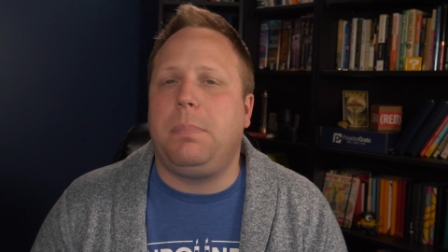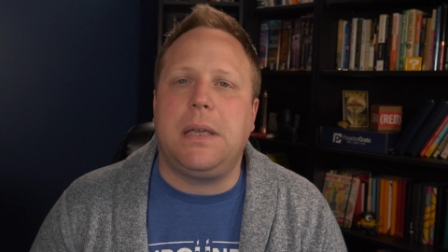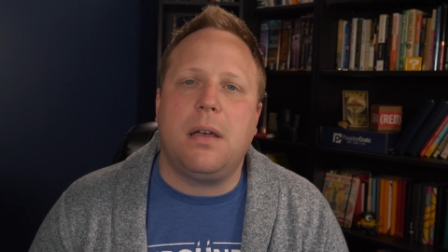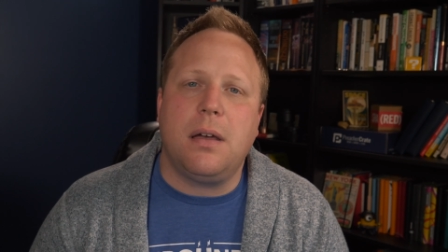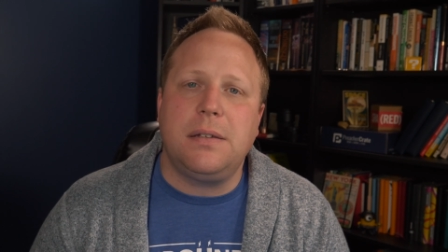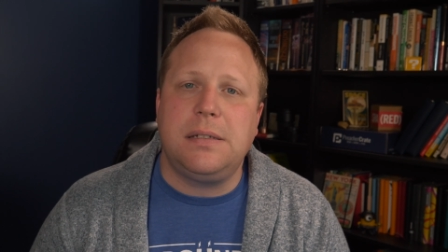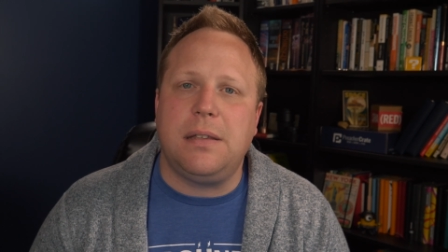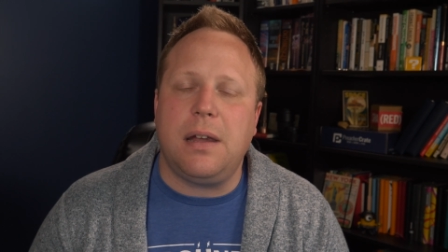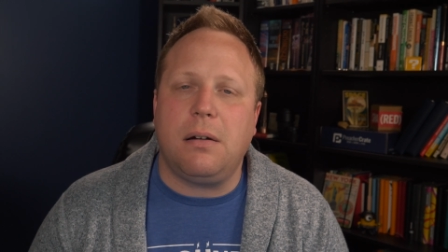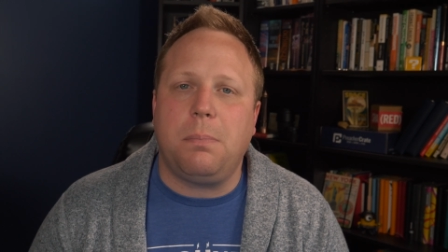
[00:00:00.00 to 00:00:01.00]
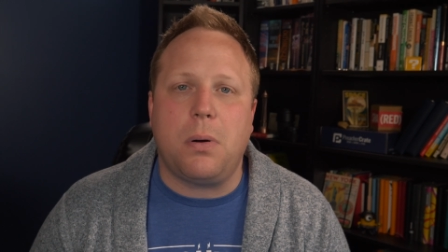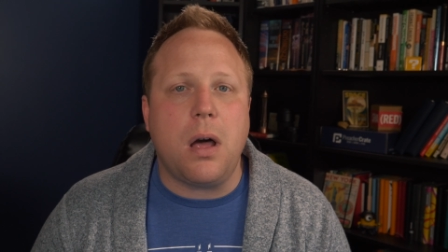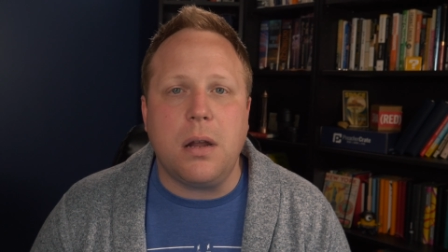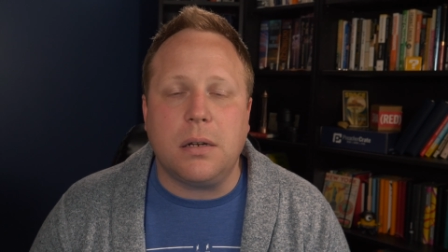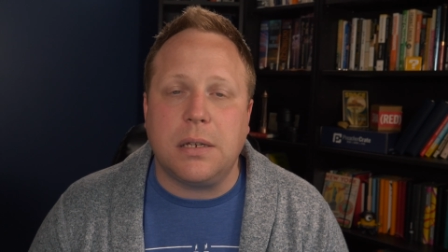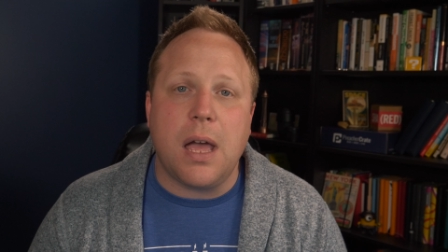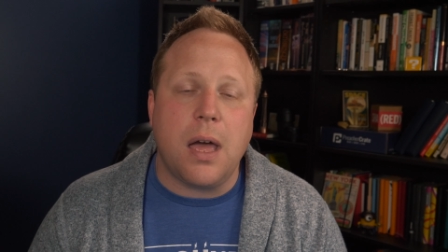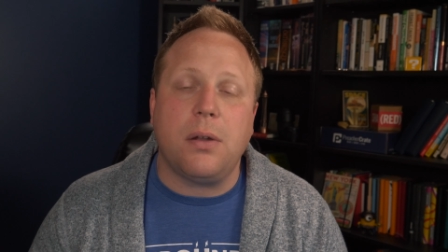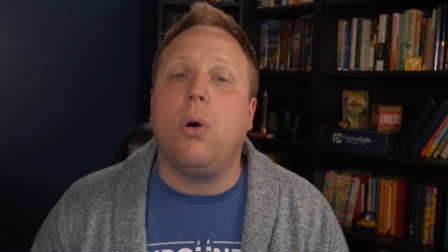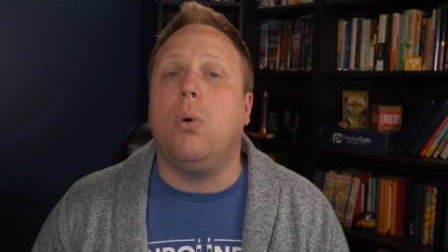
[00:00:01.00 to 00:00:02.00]
because their product
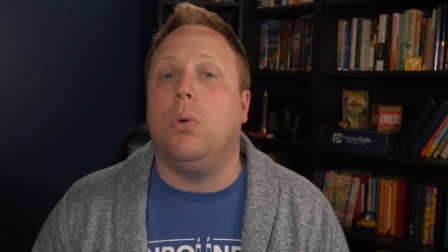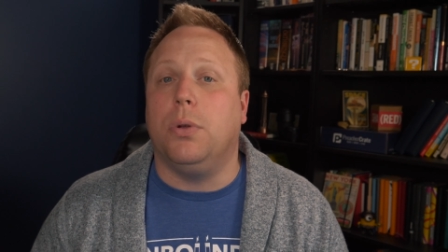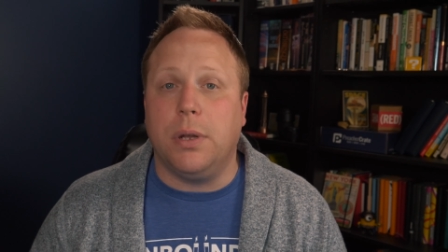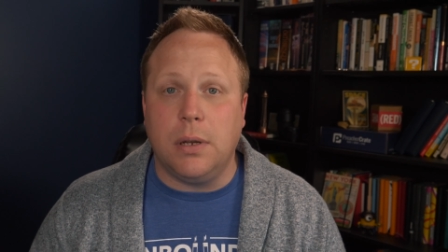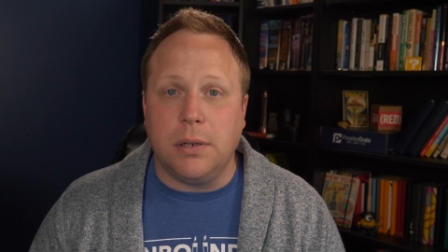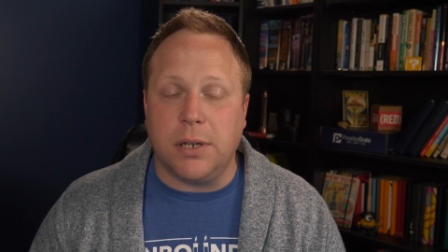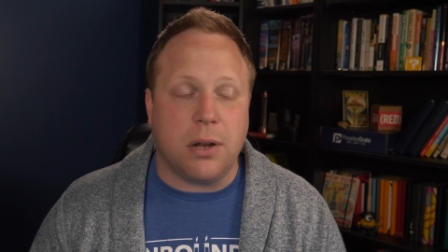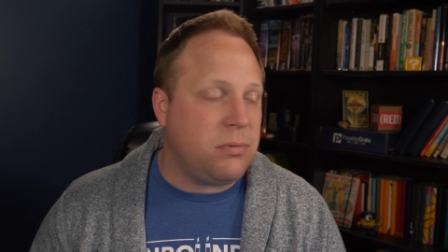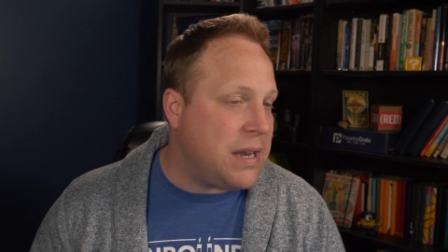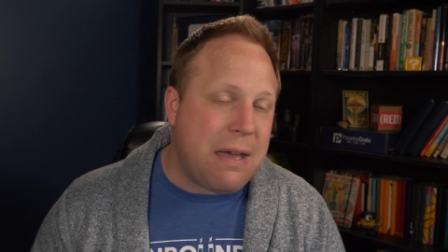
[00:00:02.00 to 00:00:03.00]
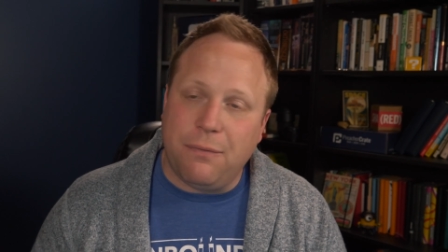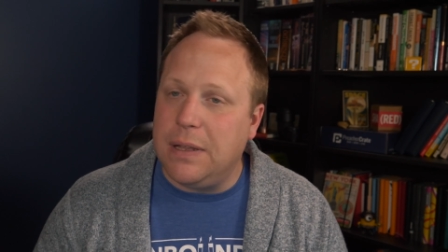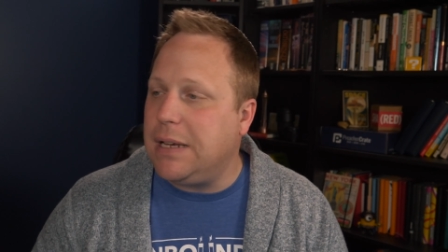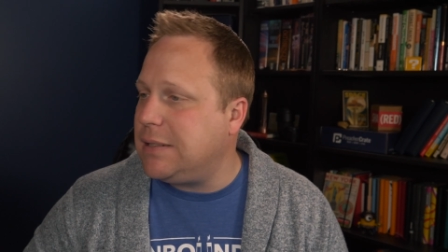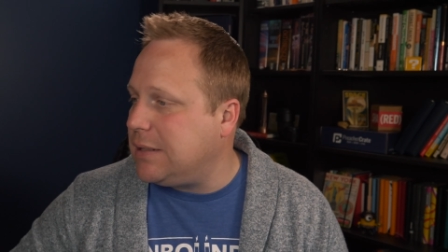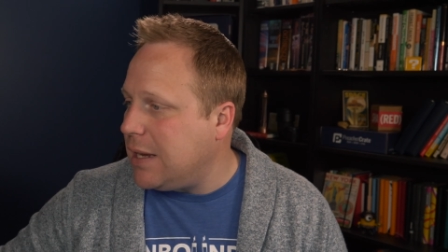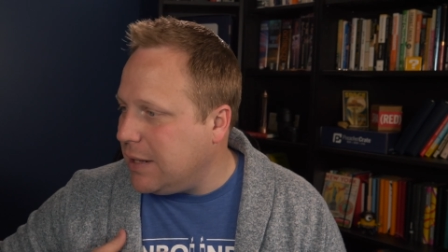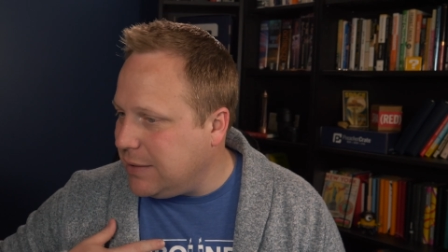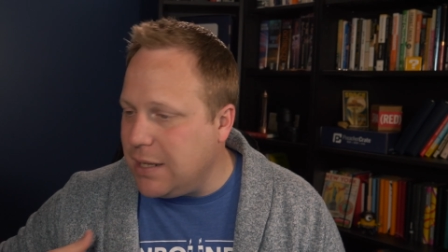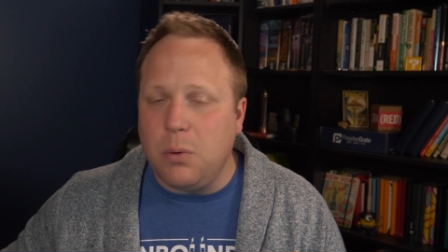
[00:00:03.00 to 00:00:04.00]
got old. Netflix
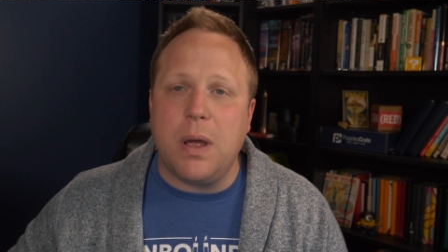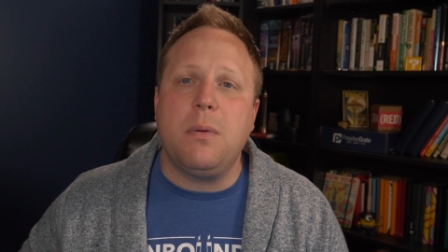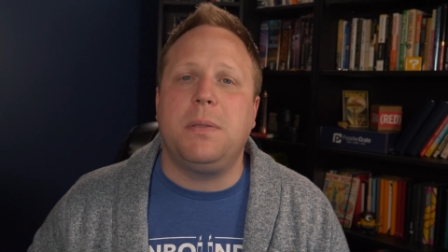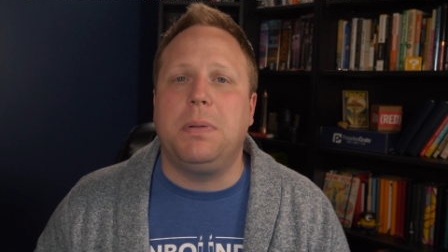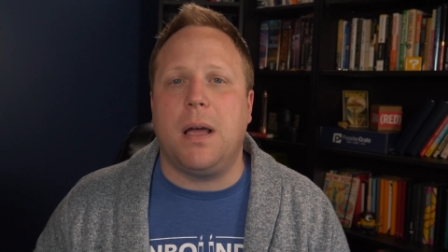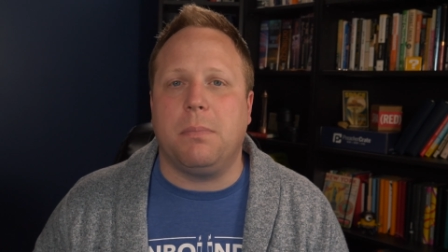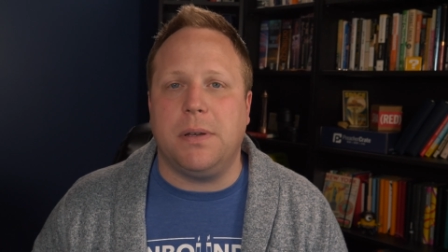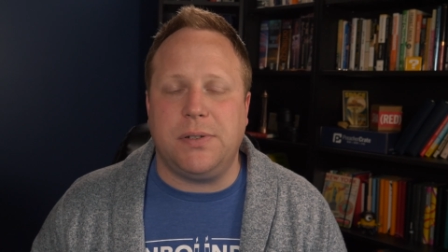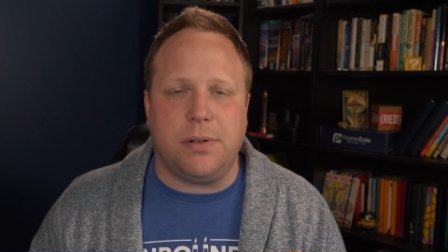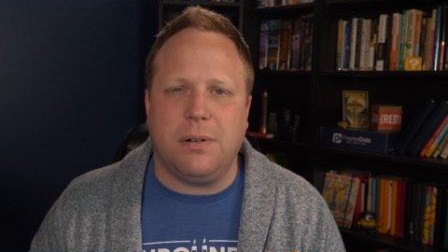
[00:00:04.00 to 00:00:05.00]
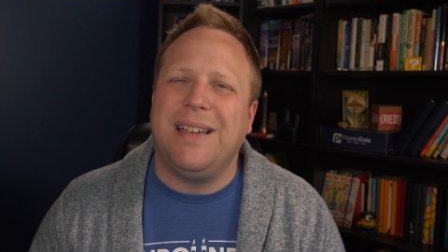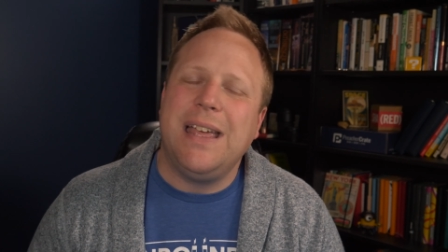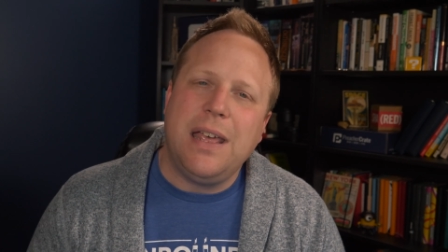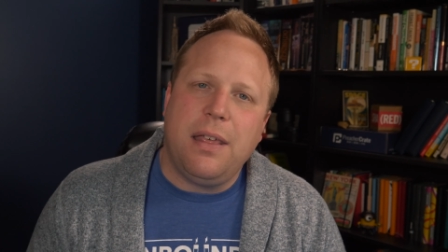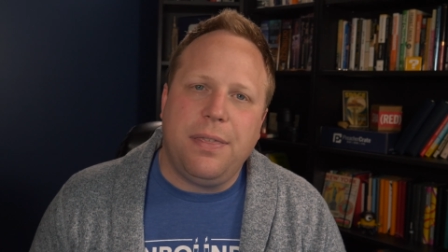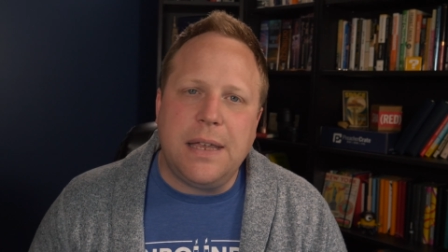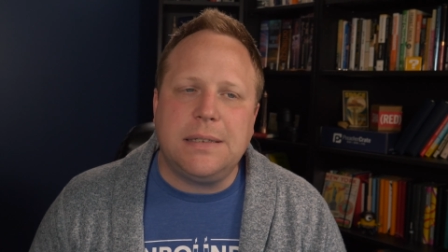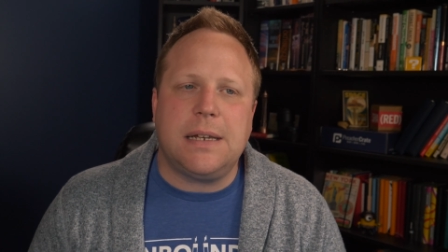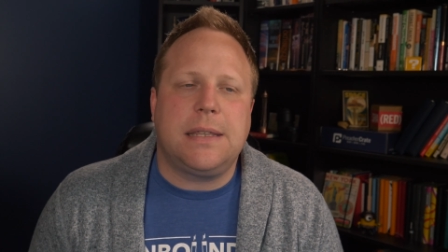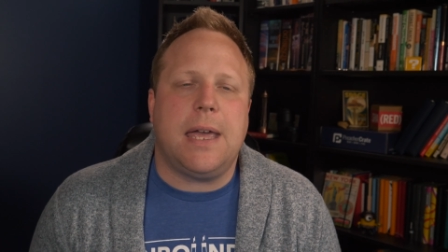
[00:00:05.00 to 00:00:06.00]
did away with Blockbuster,
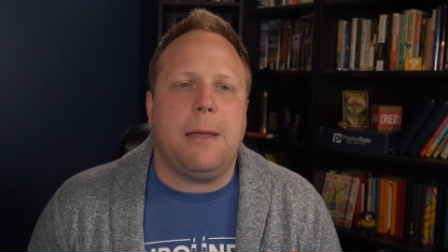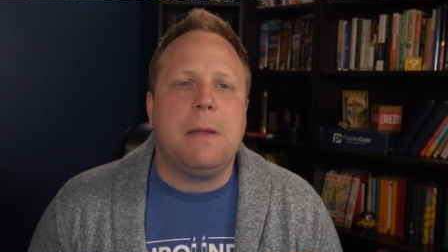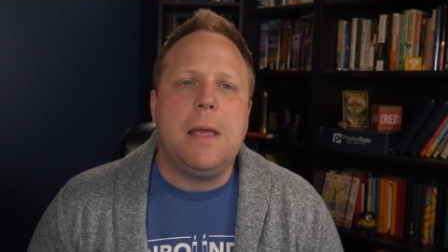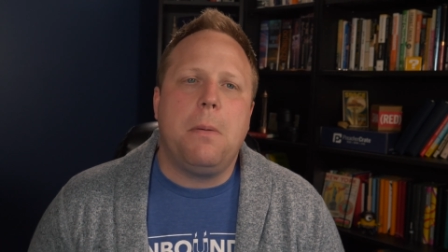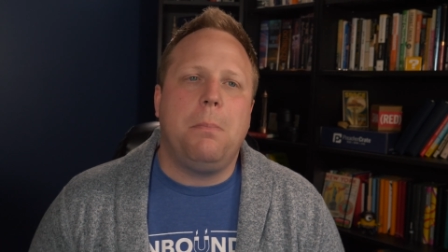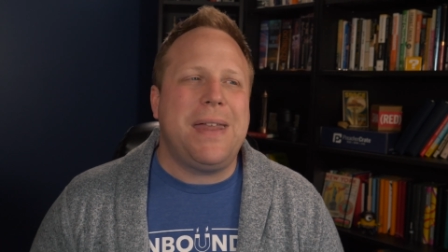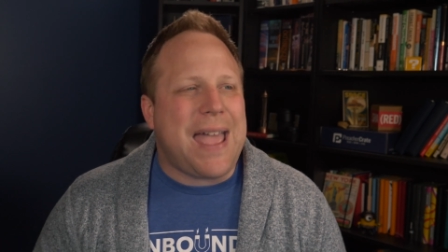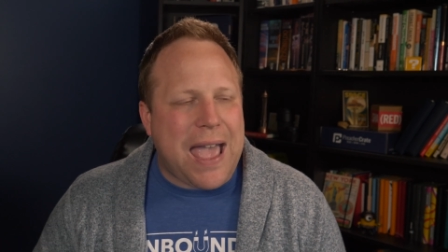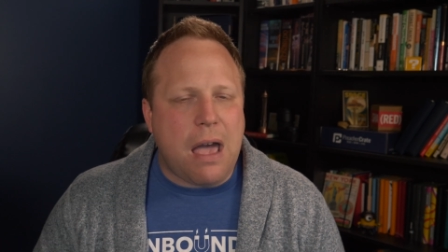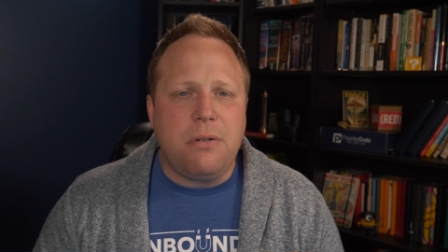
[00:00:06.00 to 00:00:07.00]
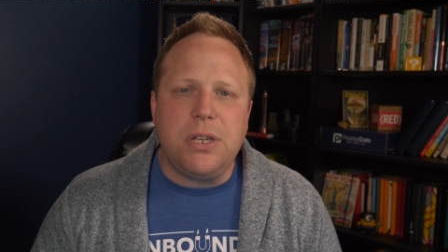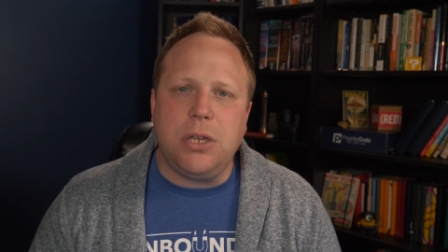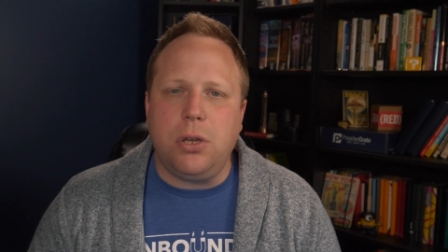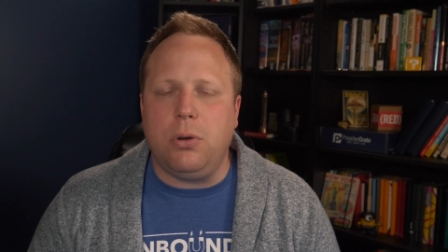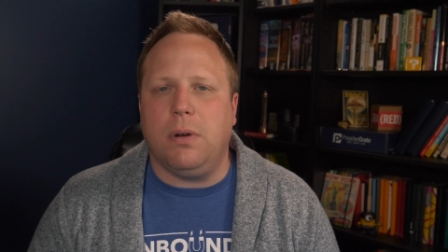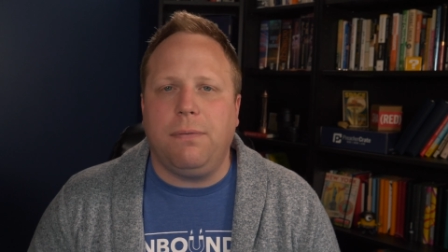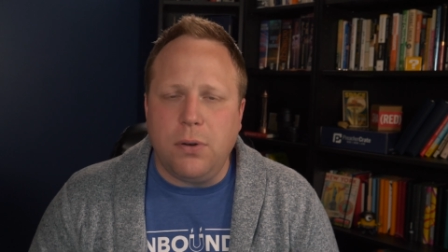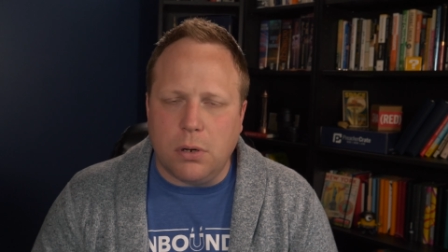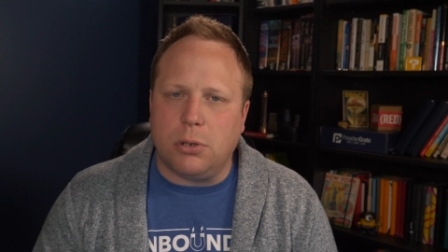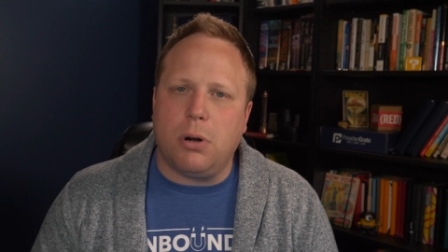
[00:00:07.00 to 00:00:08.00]
things like that. But how do you, if
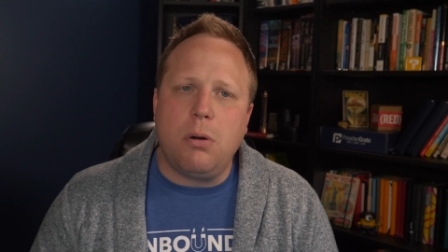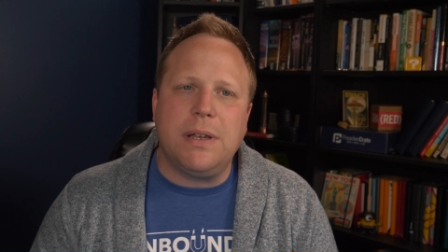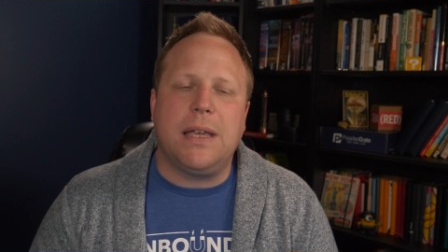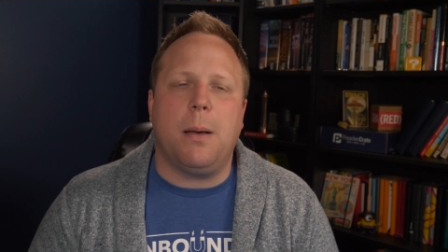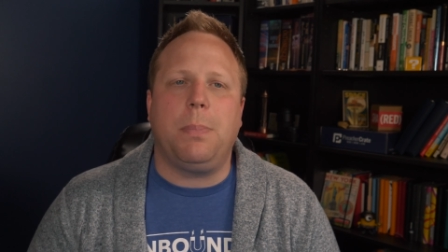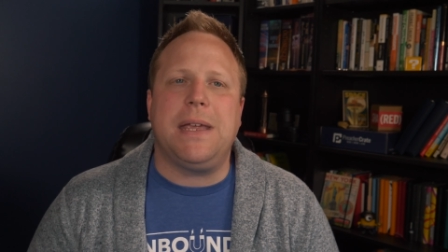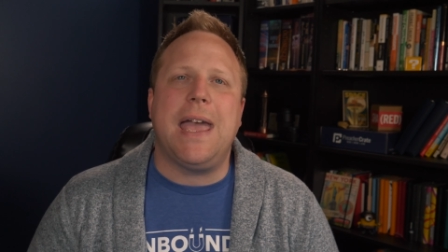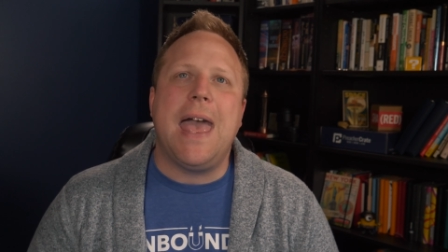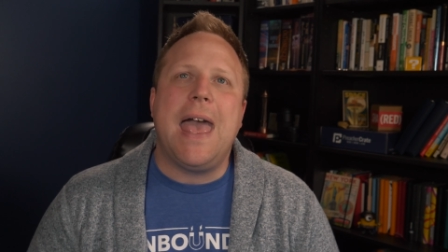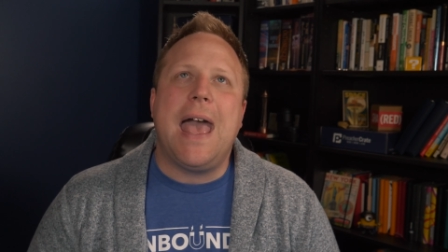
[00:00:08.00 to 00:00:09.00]
you're a growing company,